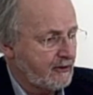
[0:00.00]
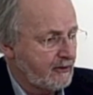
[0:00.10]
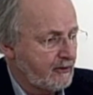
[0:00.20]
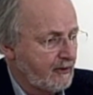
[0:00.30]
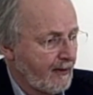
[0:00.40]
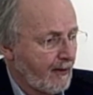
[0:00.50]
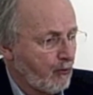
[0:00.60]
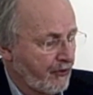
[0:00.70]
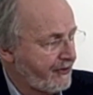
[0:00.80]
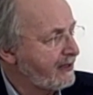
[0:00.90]

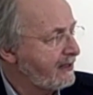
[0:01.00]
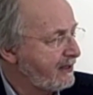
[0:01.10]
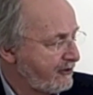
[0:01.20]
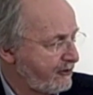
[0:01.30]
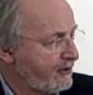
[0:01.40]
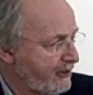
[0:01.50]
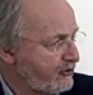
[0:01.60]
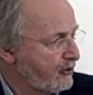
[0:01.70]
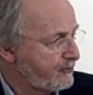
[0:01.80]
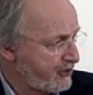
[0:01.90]
to what they need to
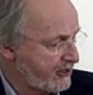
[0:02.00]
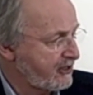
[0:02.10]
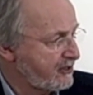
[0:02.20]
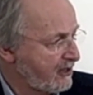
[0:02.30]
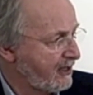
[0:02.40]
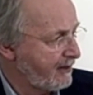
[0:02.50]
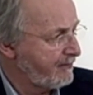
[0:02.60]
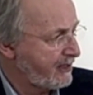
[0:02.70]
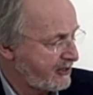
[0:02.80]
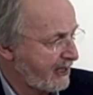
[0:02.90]
do their jobs just in
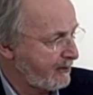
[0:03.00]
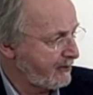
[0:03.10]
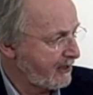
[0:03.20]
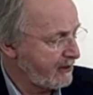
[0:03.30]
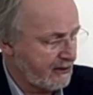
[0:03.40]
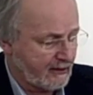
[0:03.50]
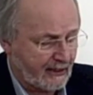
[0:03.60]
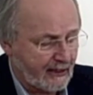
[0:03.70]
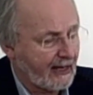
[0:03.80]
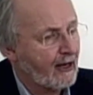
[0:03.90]
time, exactly when
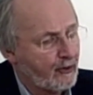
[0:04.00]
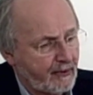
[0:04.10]
they need it?